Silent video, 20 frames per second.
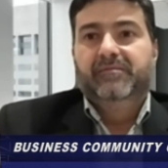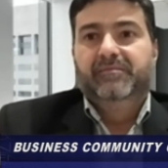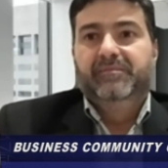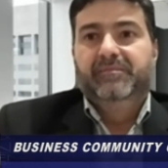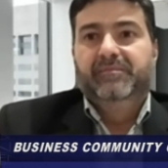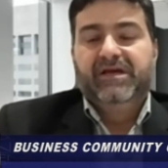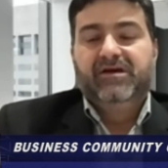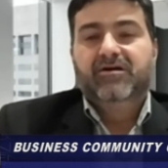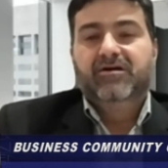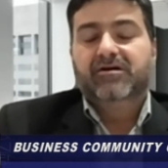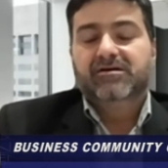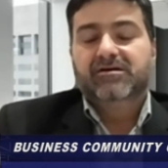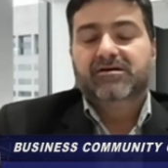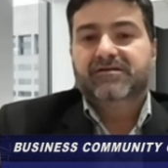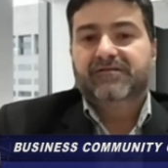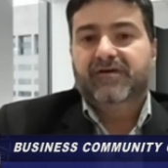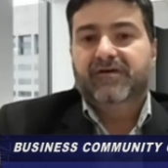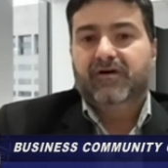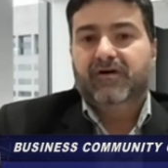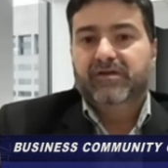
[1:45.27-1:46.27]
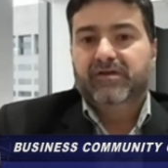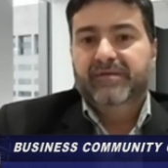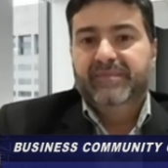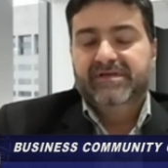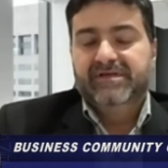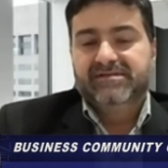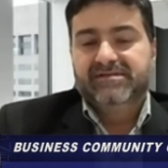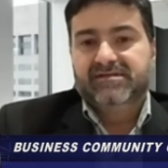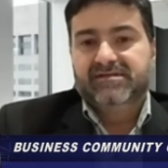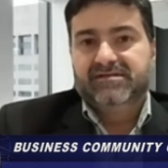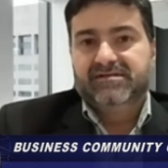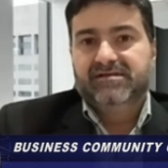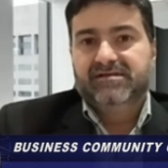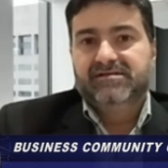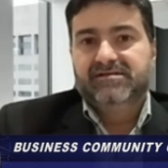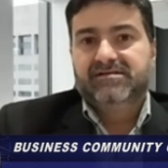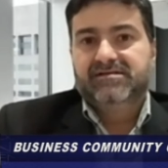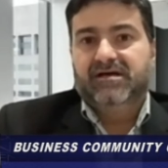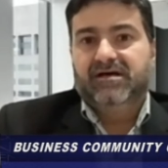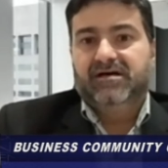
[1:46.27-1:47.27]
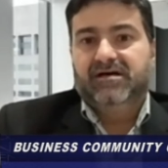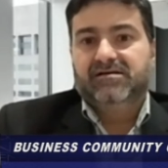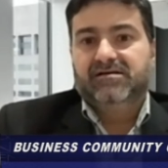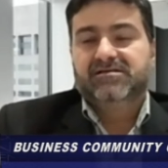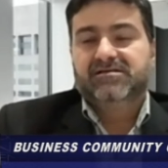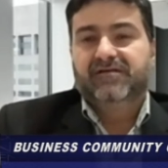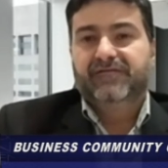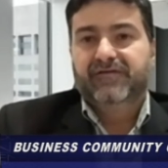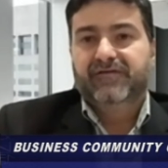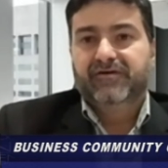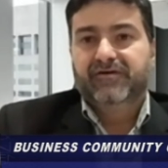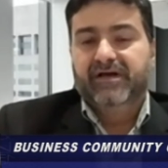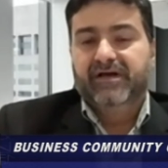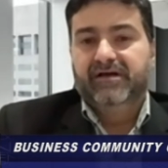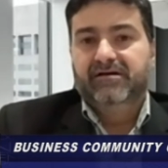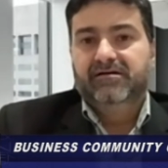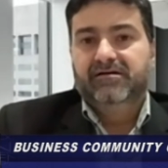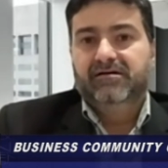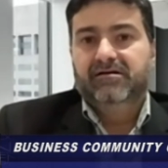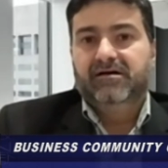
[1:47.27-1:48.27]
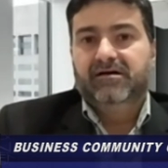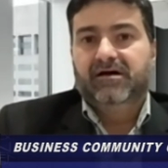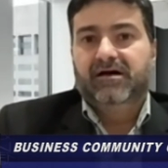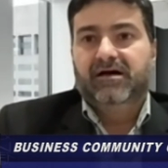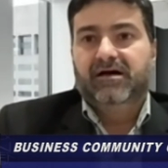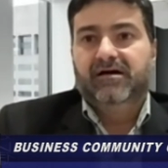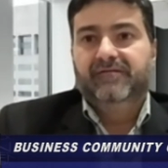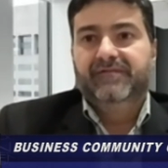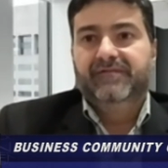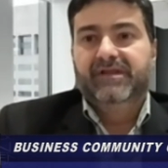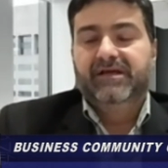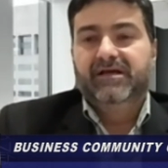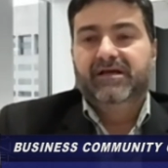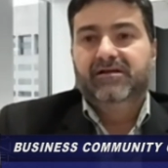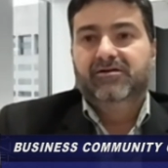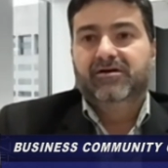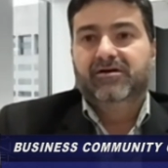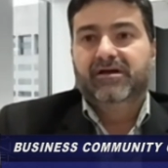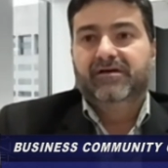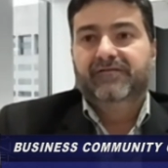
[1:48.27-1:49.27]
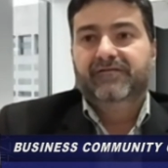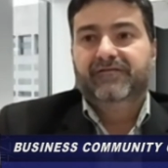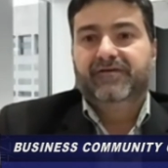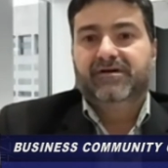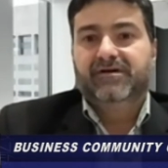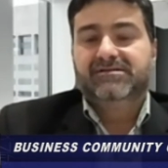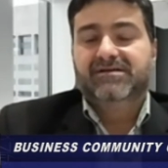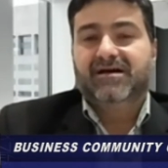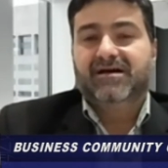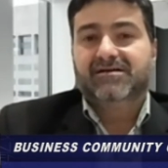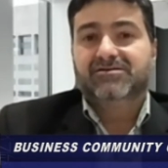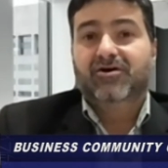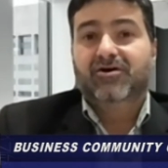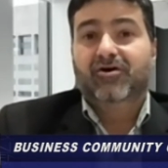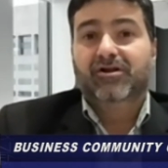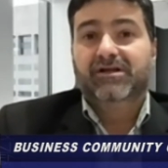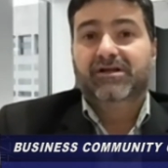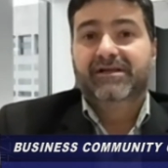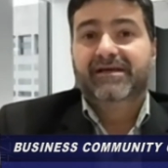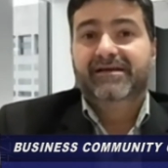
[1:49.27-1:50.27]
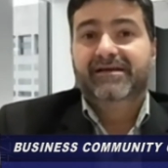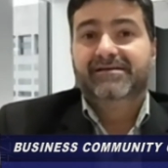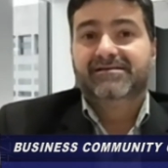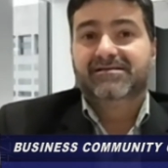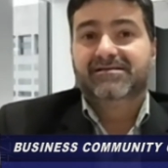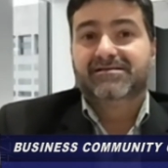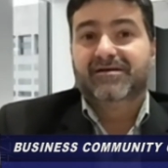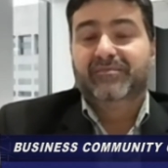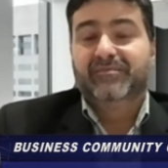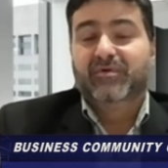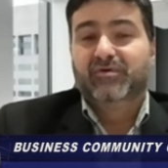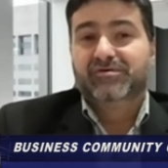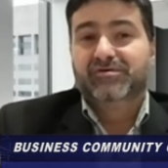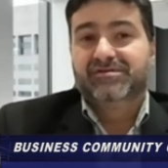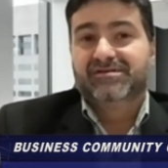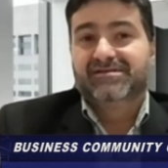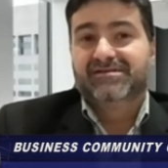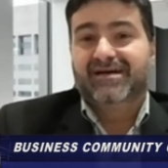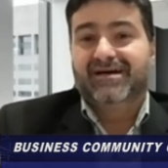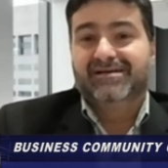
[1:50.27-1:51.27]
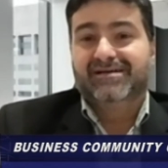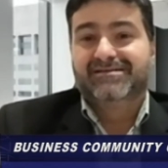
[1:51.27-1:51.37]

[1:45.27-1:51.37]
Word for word: because of how their businesses are suffering, um, they are looking for tax holidays as opposed to tax